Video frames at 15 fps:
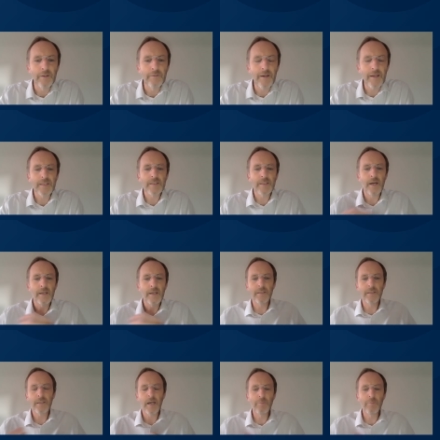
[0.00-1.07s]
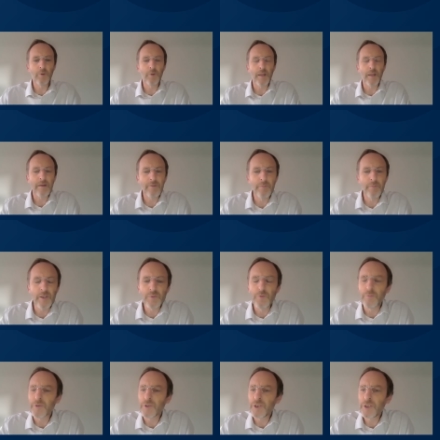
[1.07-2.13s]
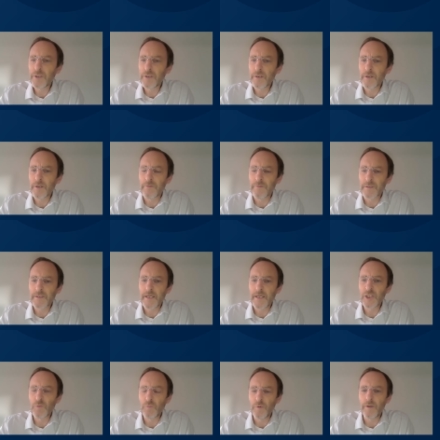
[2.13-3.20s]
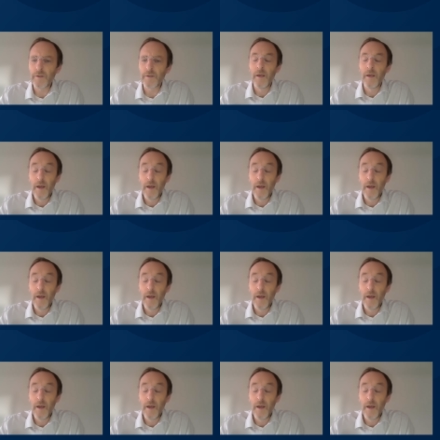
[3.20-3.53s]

a very exciting time where we'll have a much more mature conversation with